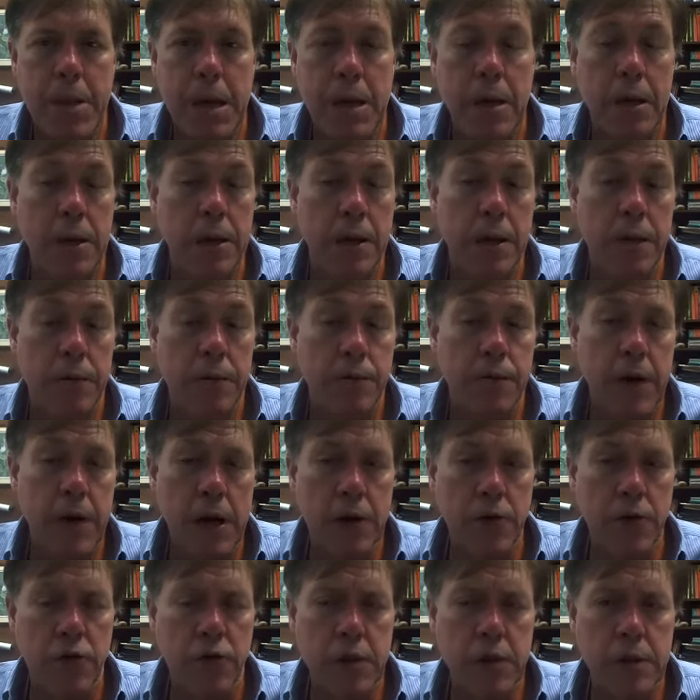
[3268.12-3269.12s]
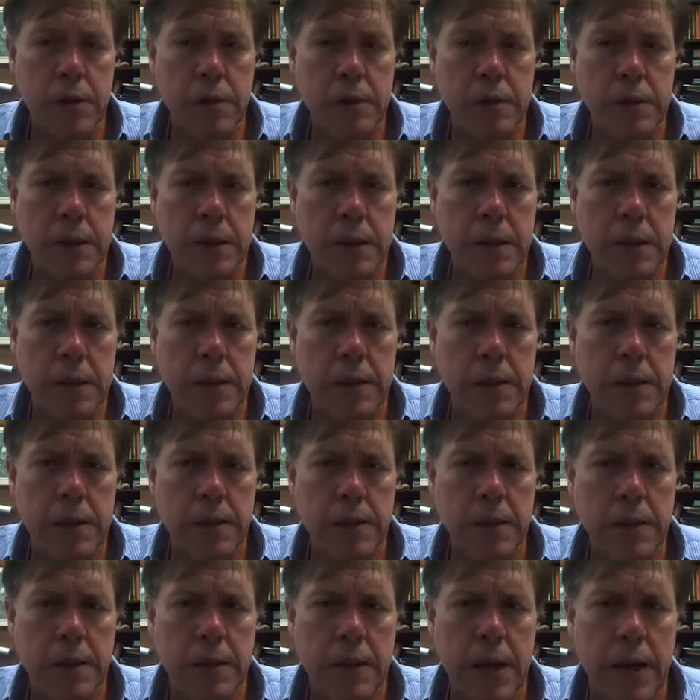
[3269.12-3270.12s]
infection
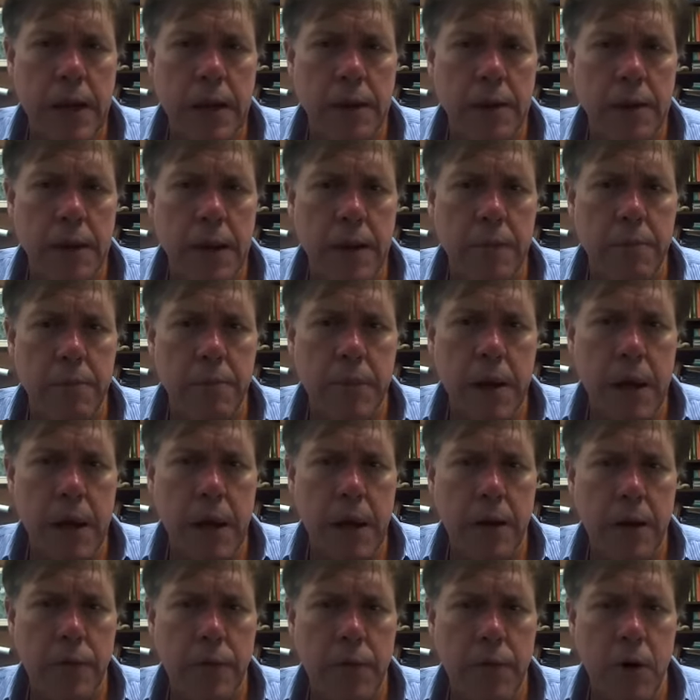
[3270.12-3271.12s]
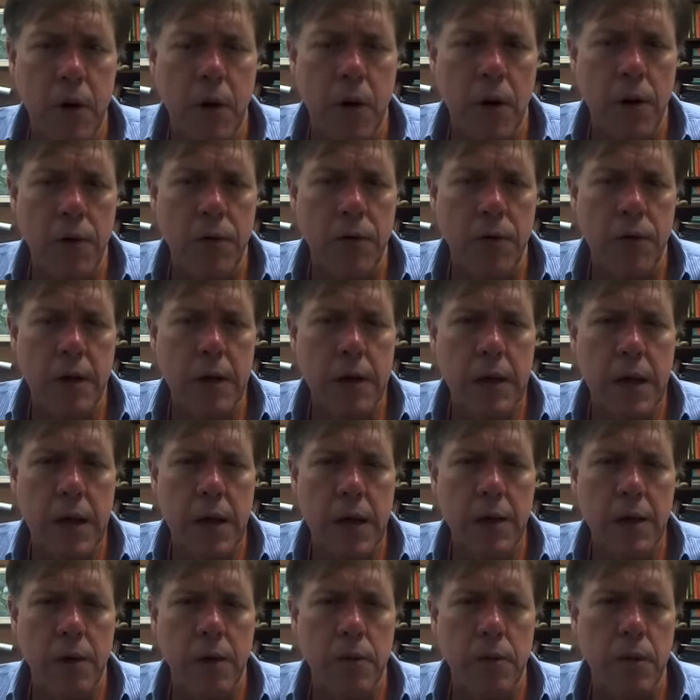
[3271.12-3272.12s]
that may have caused it.
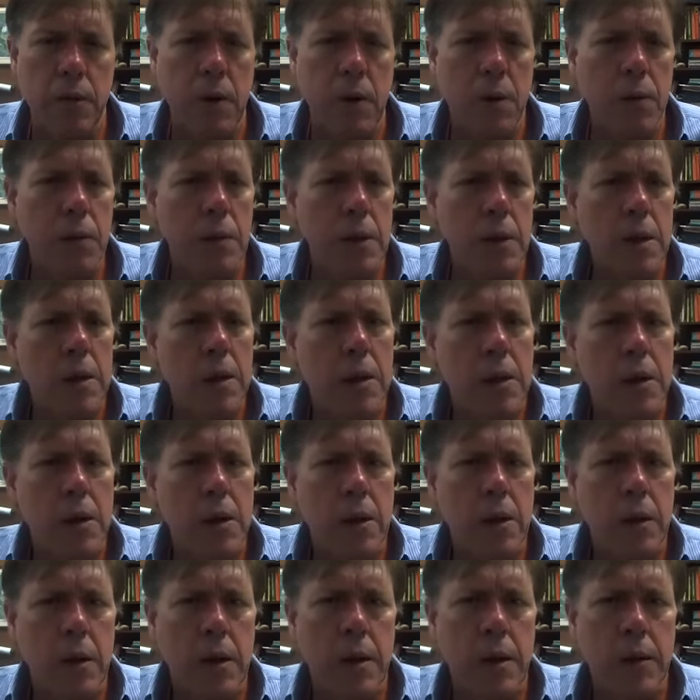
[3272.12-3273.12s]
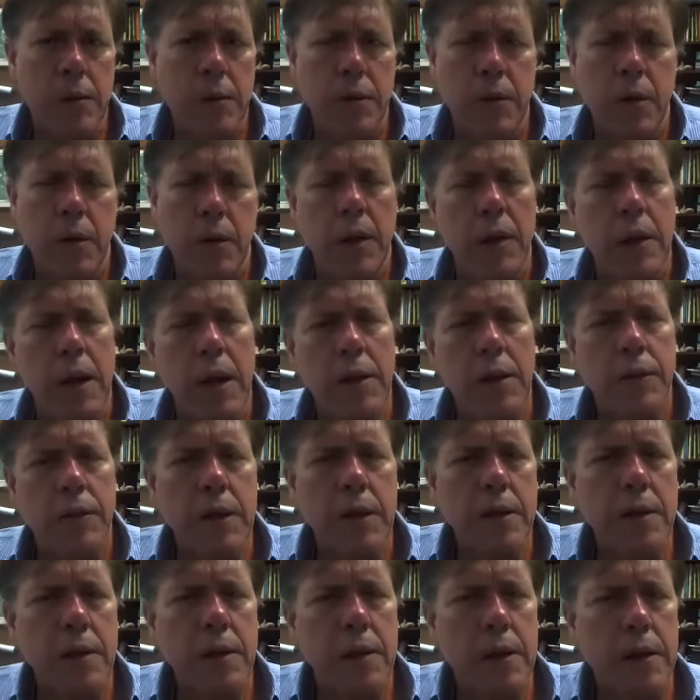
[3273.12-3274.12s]
I don't know. I
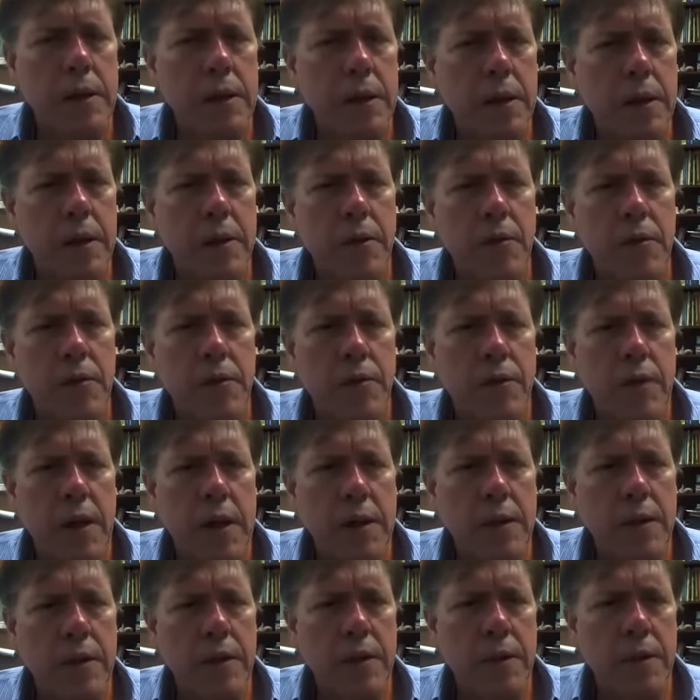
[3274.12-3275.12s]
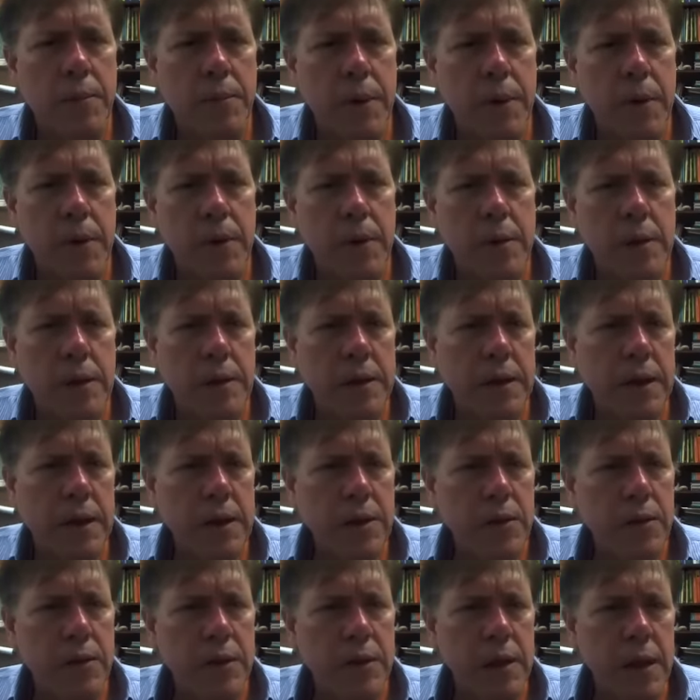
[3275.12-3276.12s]
think, did you say that the bird
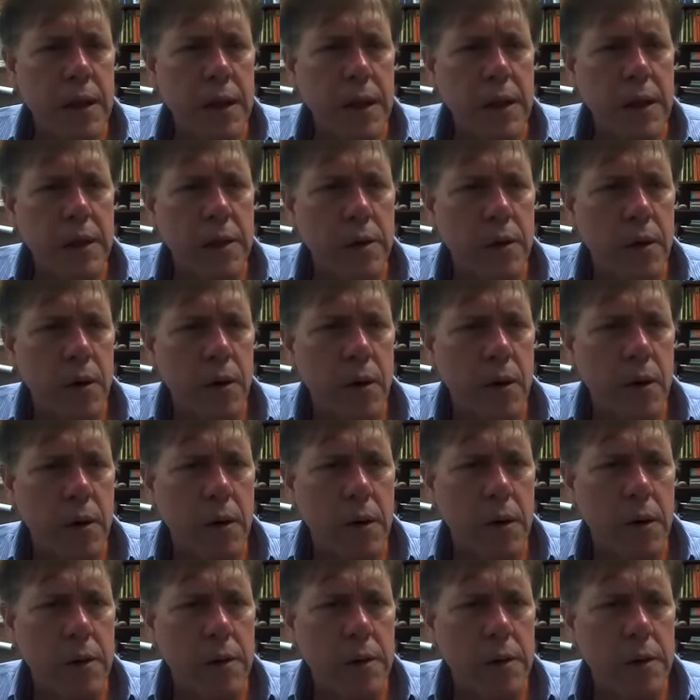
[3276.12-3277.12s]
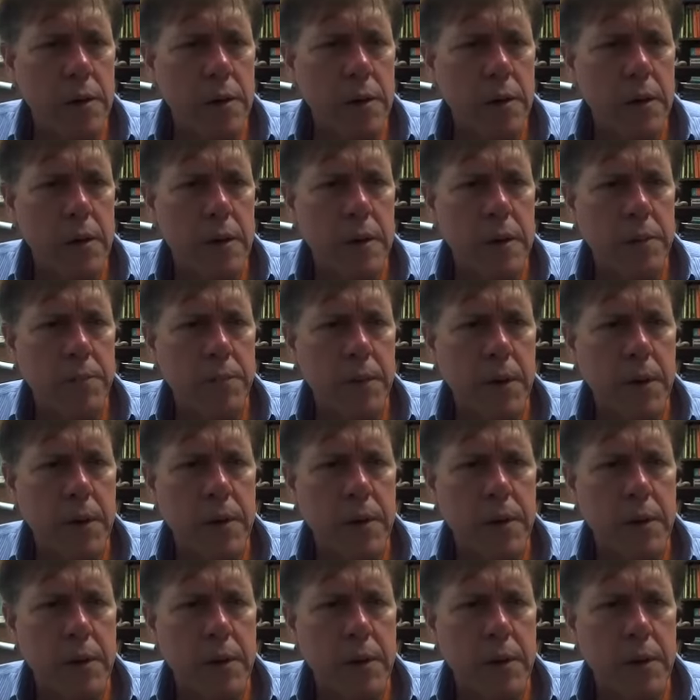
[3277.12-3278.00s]
continued to eat, Laura? Did the bird